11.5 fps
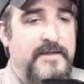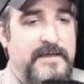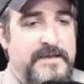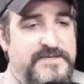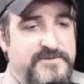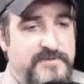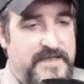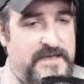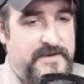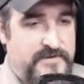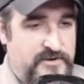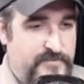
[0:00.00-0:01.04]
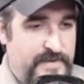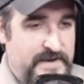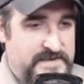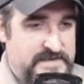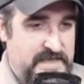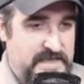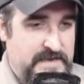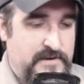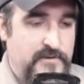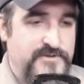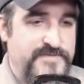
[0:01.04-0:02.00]
And so again, you're back to taking
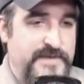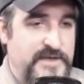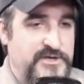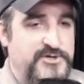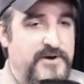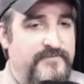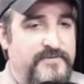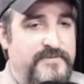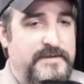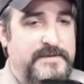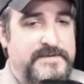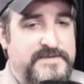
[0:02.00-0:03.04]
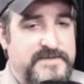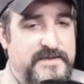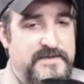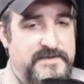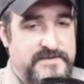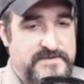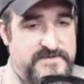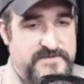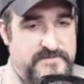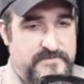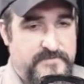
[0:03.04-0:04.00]
notes, making sure everything
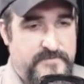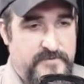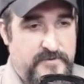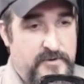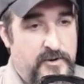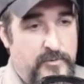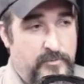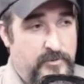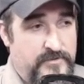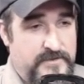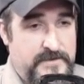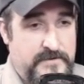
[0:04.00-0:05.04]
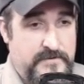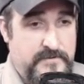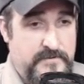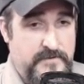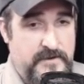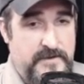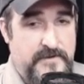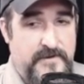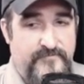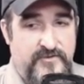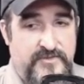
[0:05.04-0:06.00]
is noteworthy
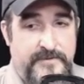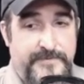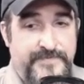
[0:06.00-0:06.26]
and everything.